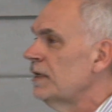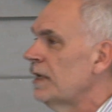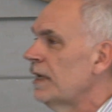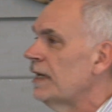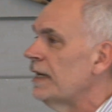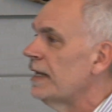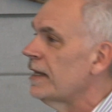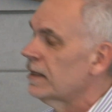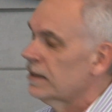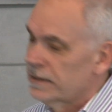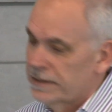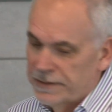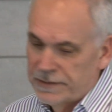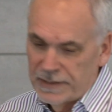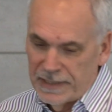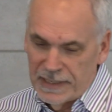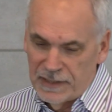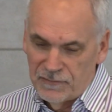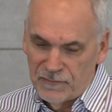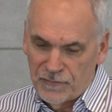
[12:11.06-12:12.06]
in
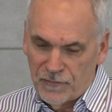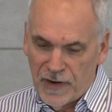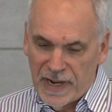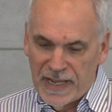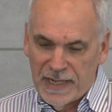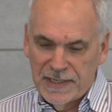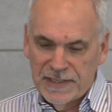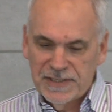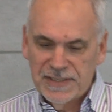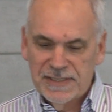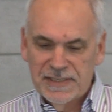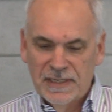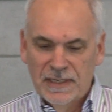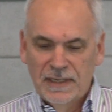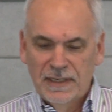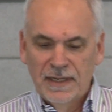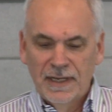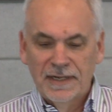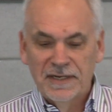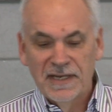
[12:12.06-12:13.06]
England and France,
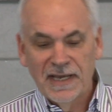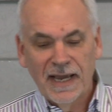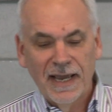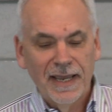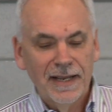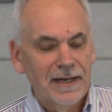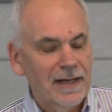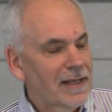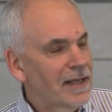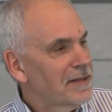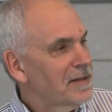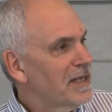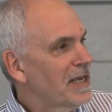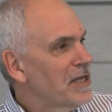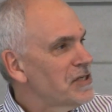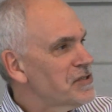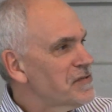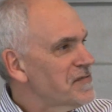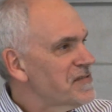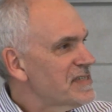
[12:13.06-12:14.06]
died at the
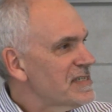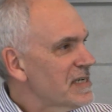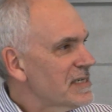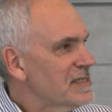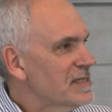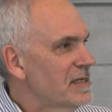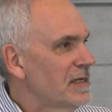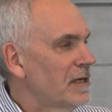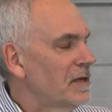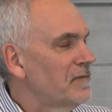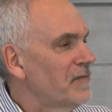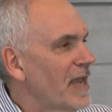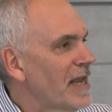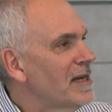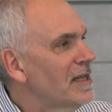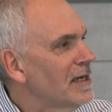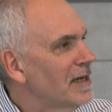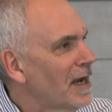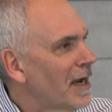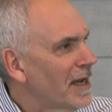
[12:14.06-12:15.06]
age of
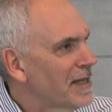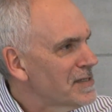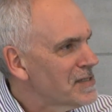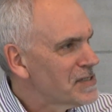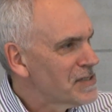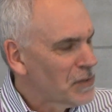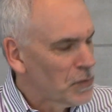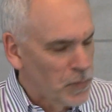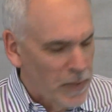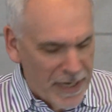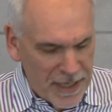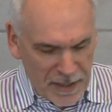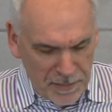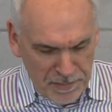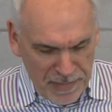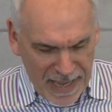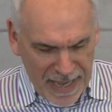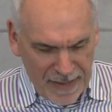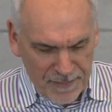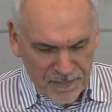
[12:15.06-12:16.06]
89, still writing
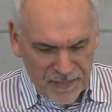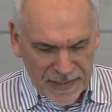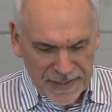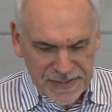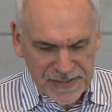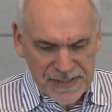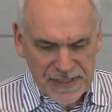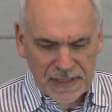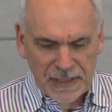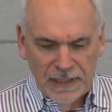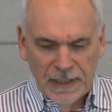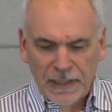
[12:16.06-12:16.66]
pamphlets.